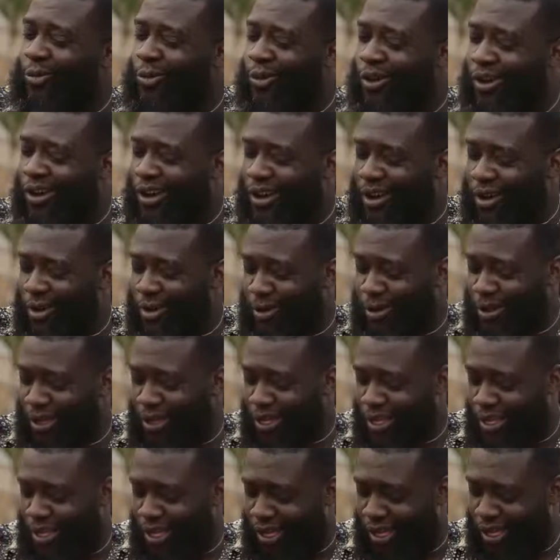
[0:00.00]
I don't let it,
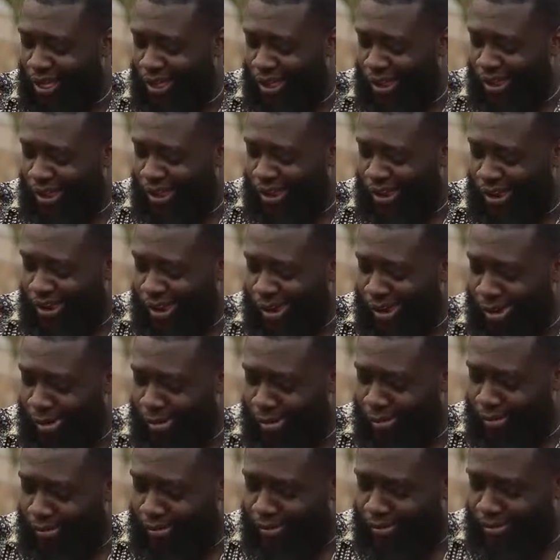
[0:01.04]

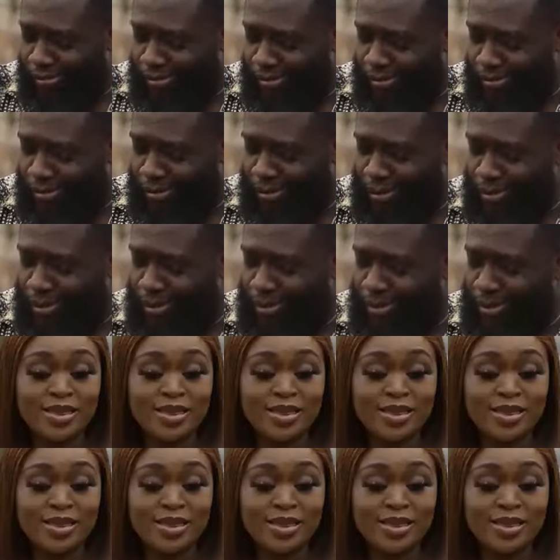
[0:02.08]
get to me.